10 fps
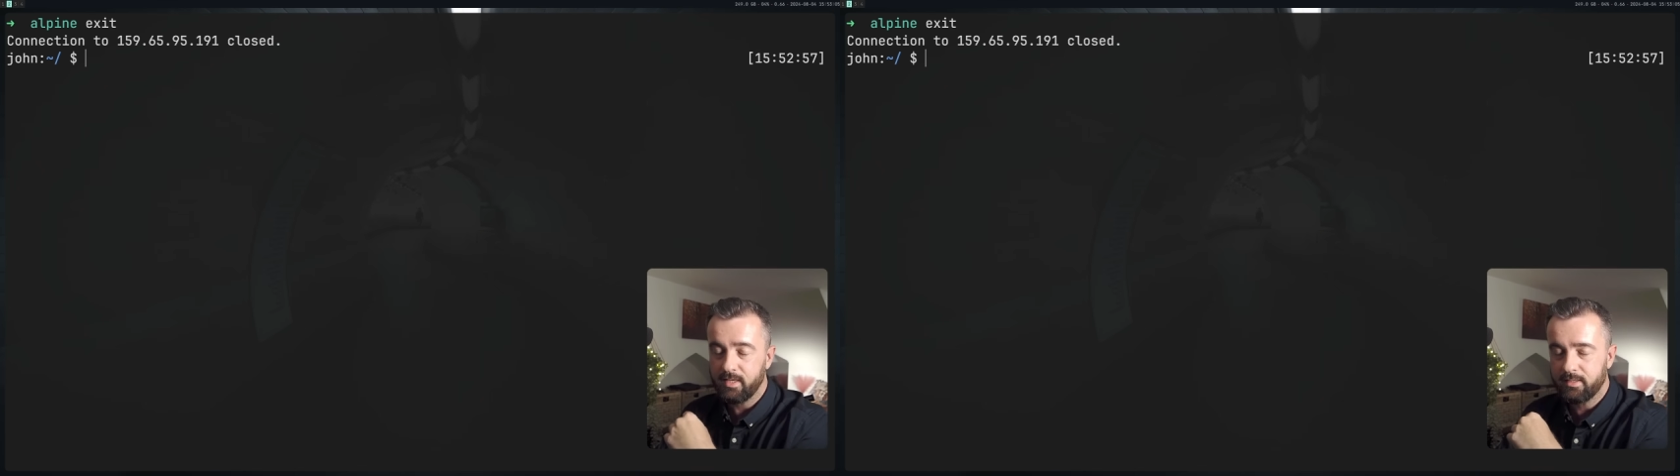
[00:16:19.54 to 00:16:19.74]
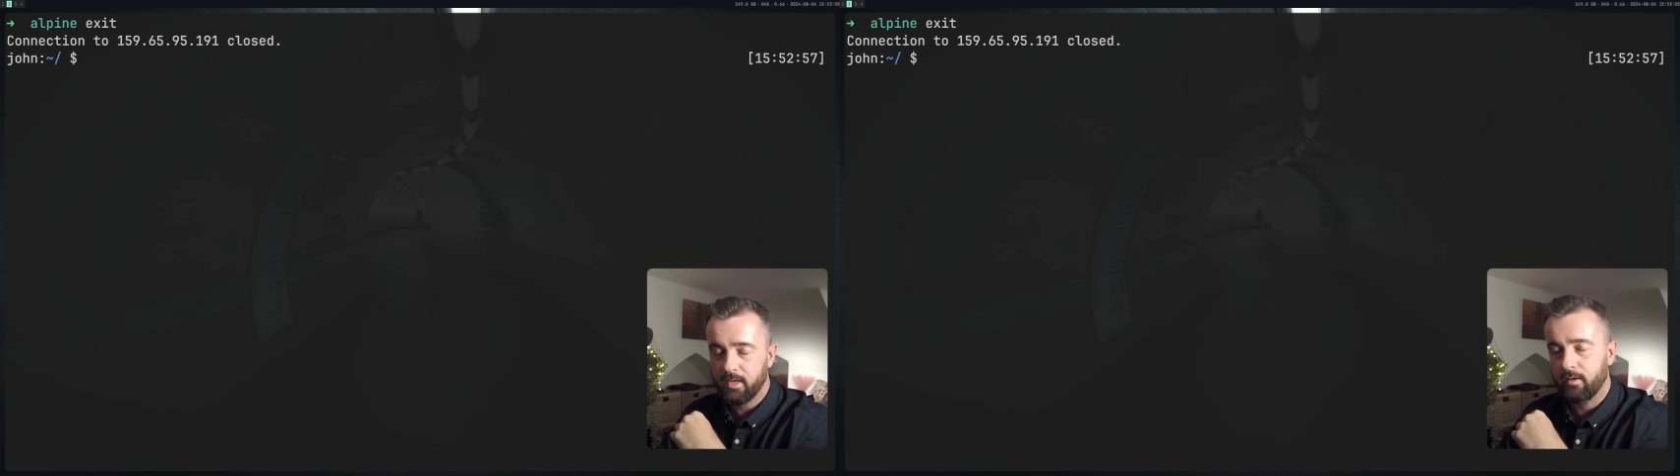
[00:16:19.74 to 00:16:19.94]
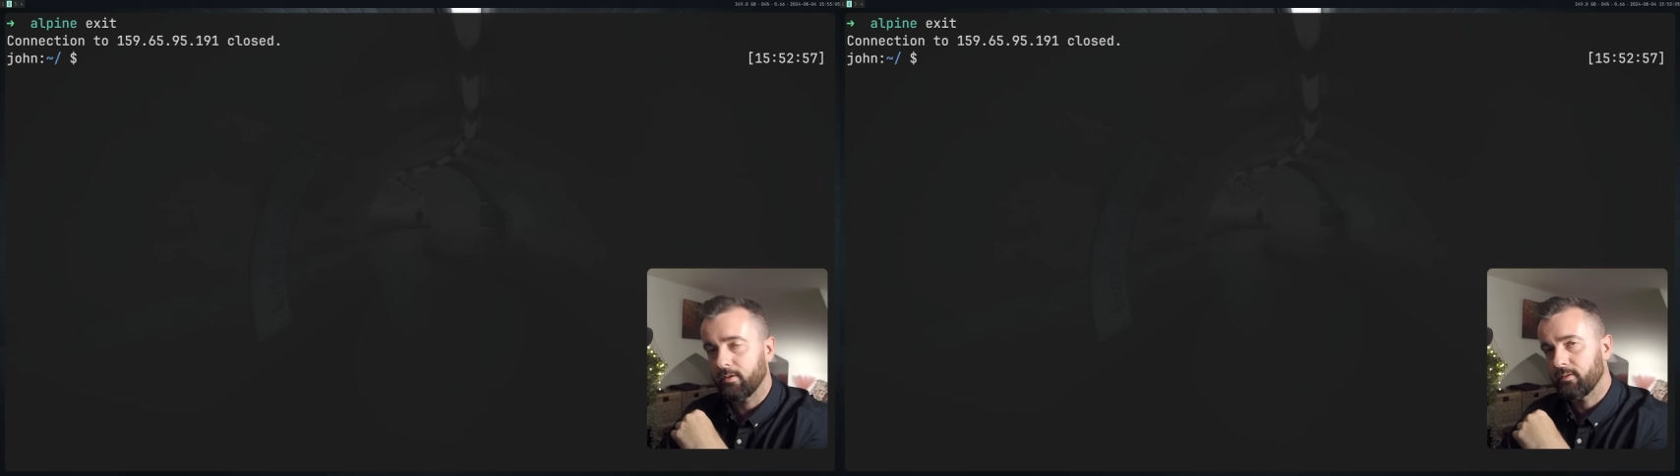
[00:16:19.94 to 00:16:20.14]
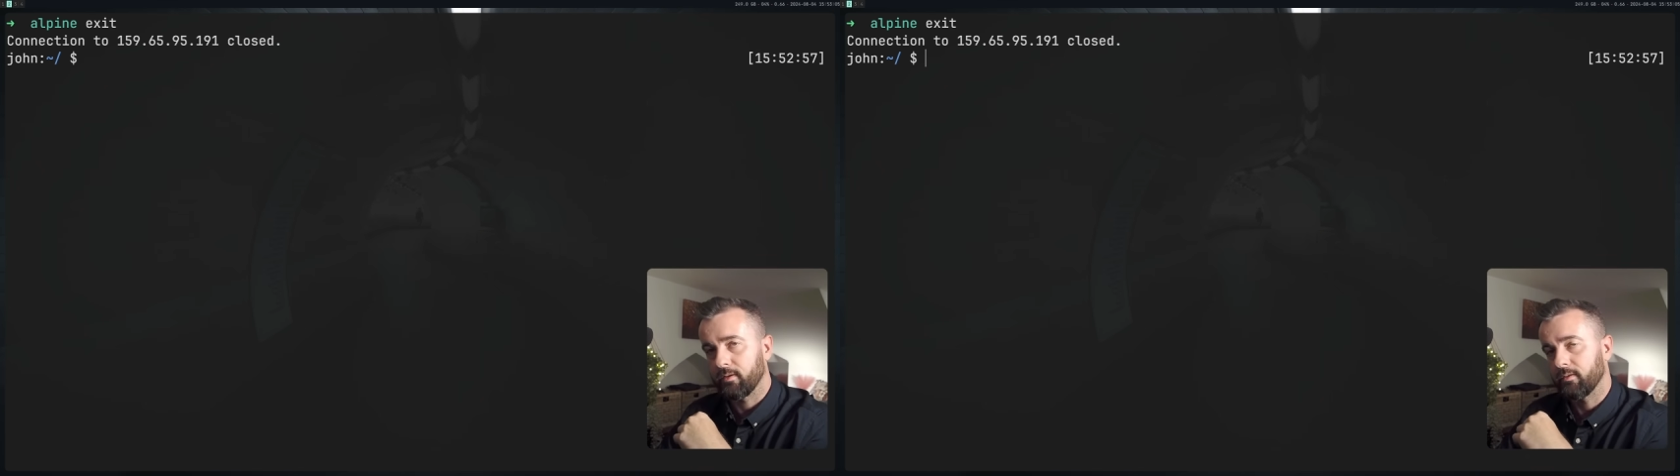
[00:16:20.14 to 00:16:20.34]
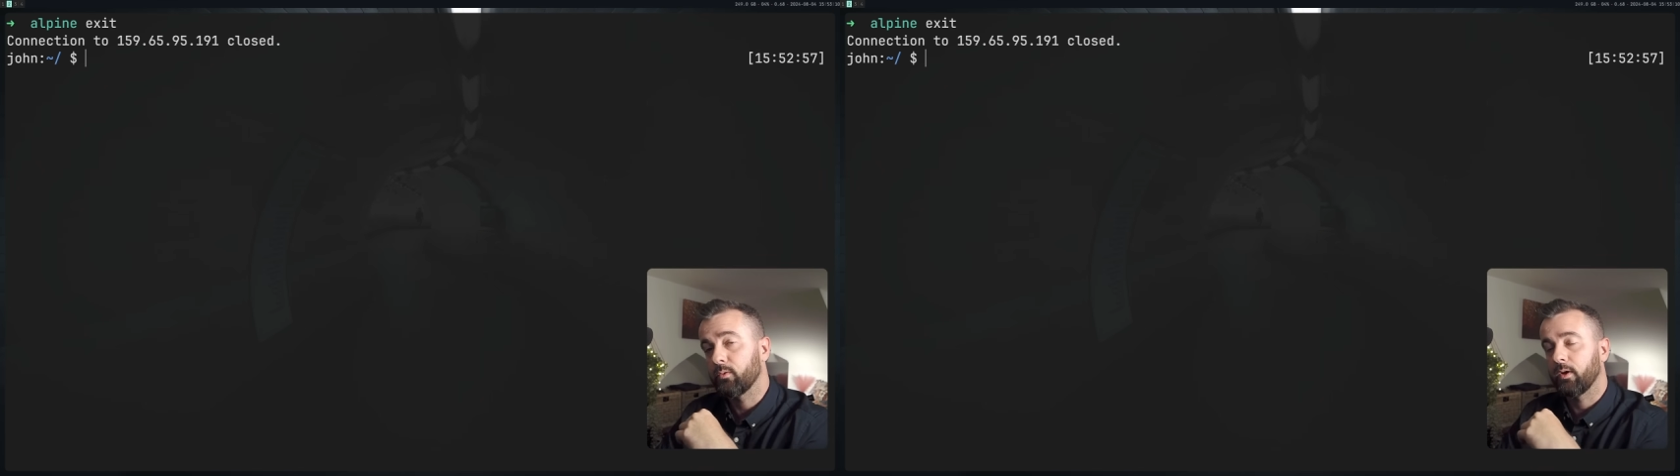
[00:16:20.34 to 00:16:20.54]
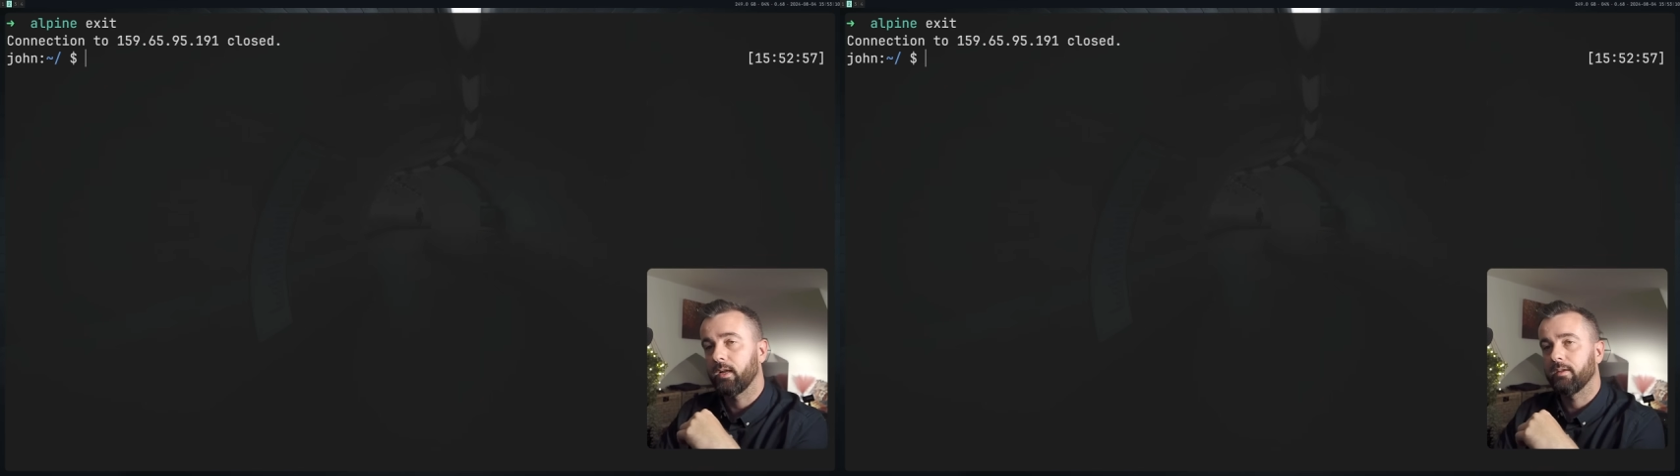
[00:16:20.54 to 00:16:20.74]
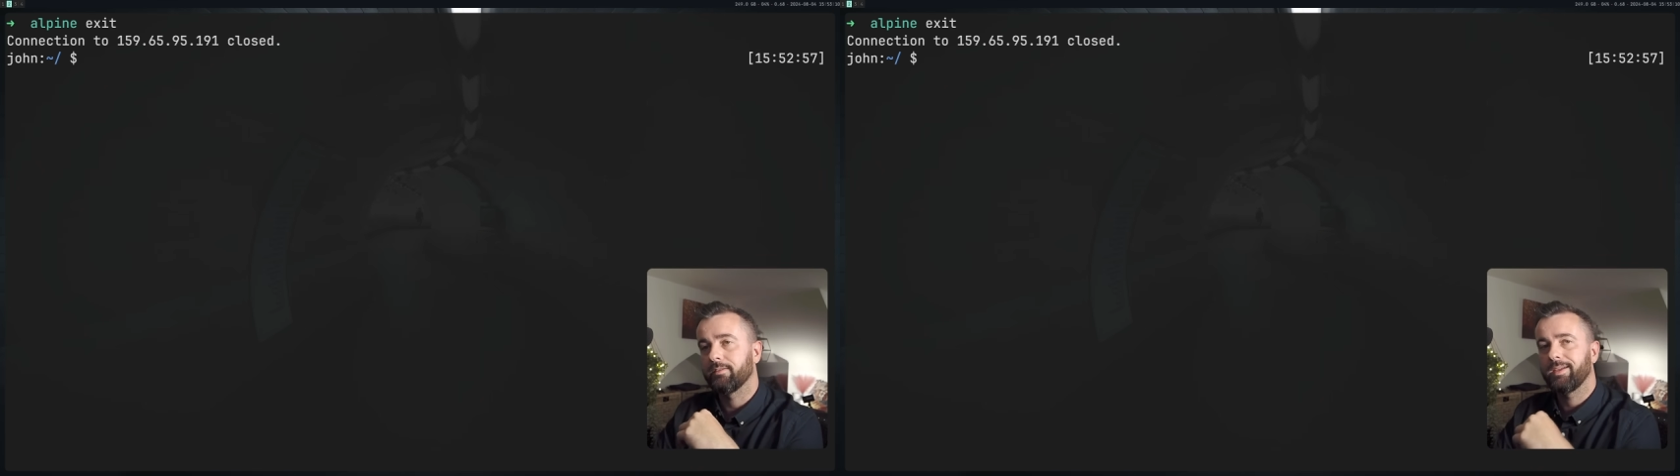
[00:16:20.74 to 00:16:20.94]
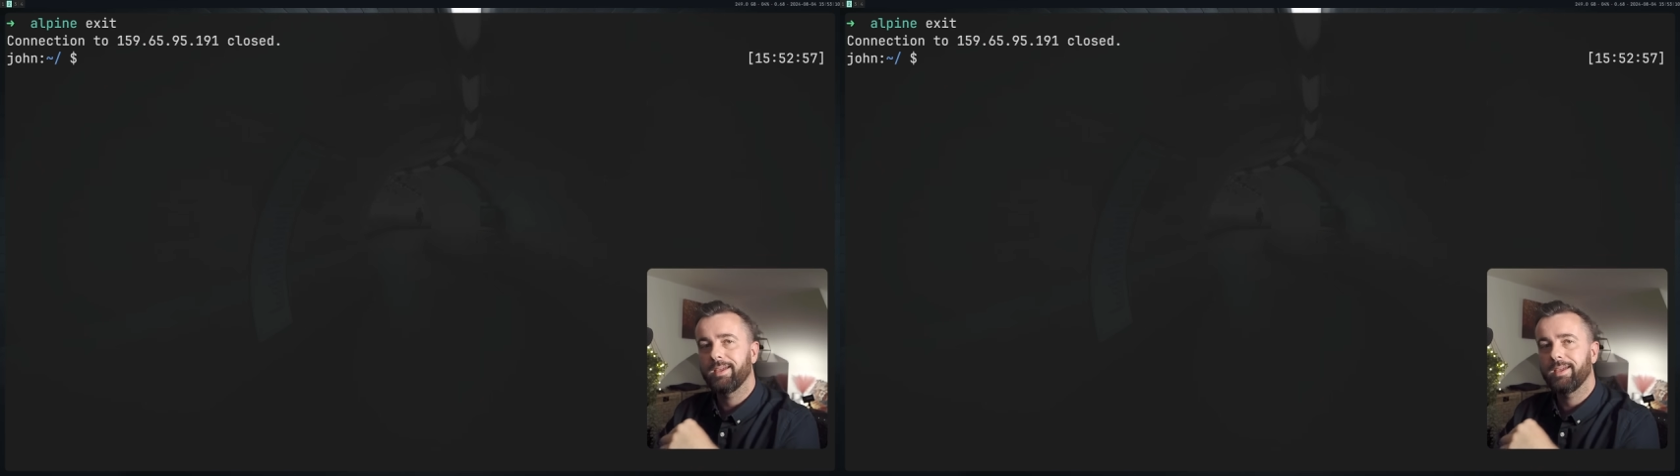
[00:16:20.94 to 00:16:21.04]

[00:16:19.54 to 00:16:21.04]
in detail as, and as quickly as